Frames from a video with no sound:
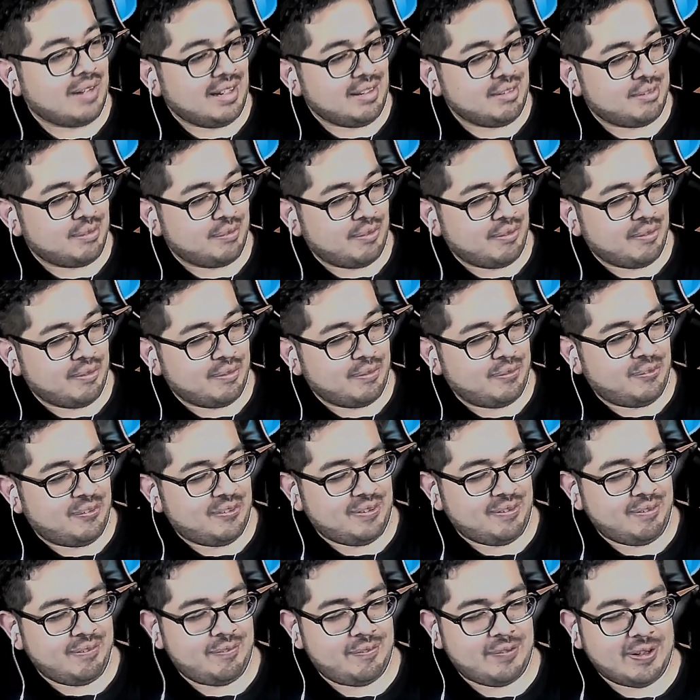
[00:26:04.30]
nice of you
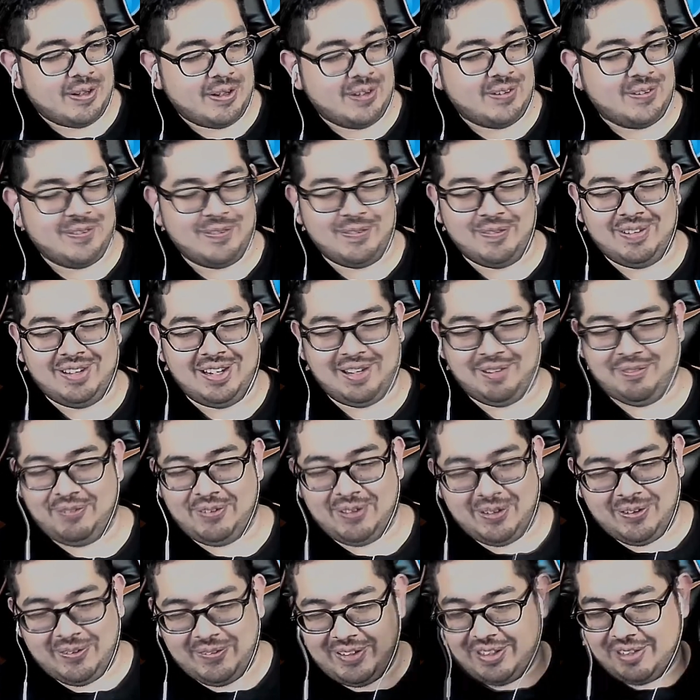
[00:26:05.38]
to
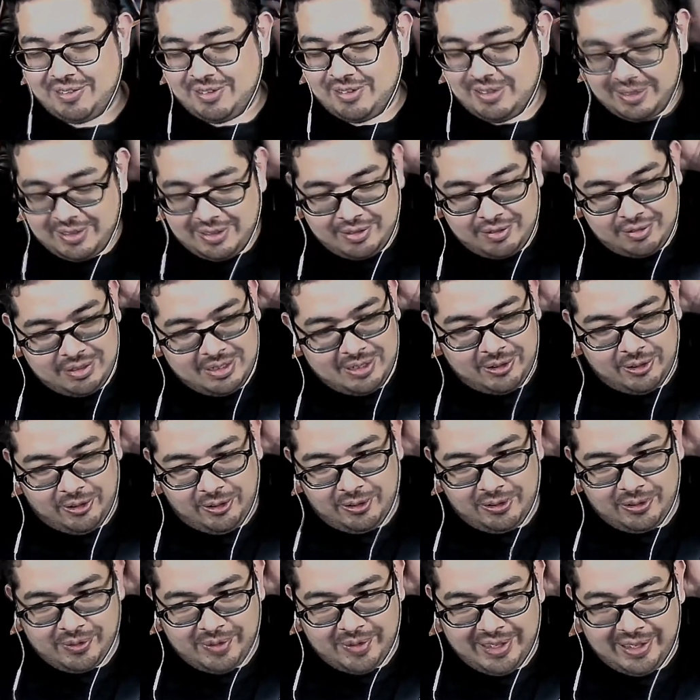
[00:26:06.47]
following us. Did he send
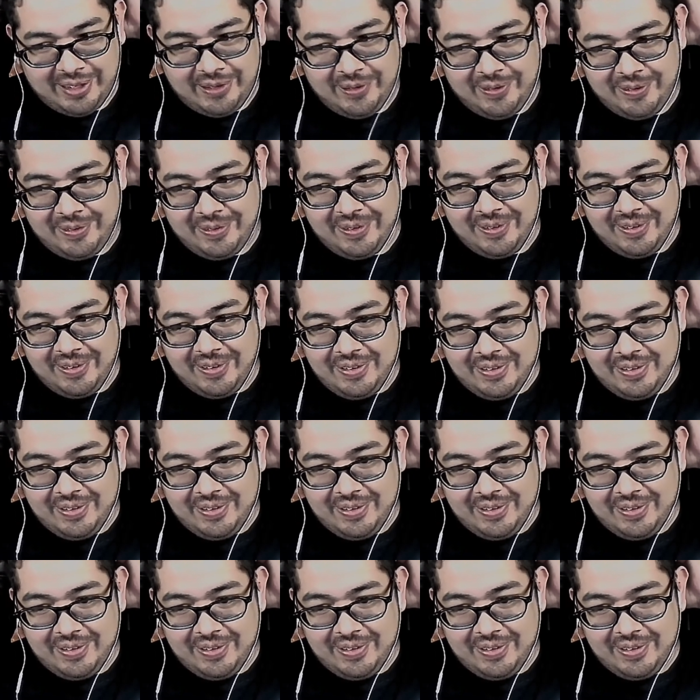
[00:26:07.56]
her to hell?